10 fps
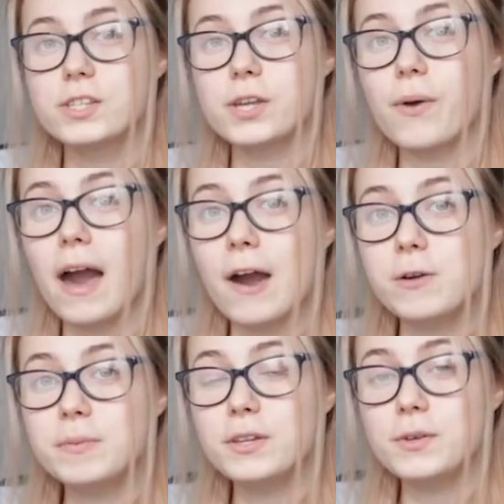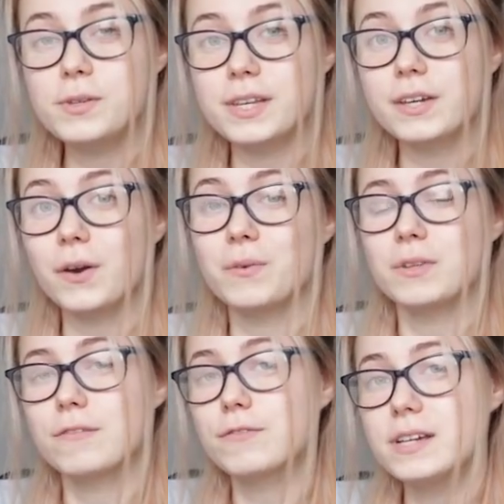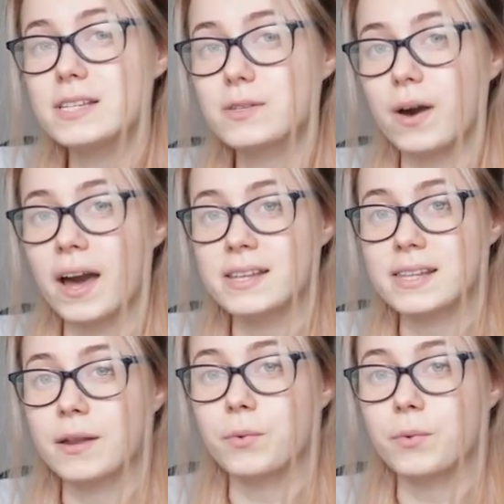So I will be using only 3 squares and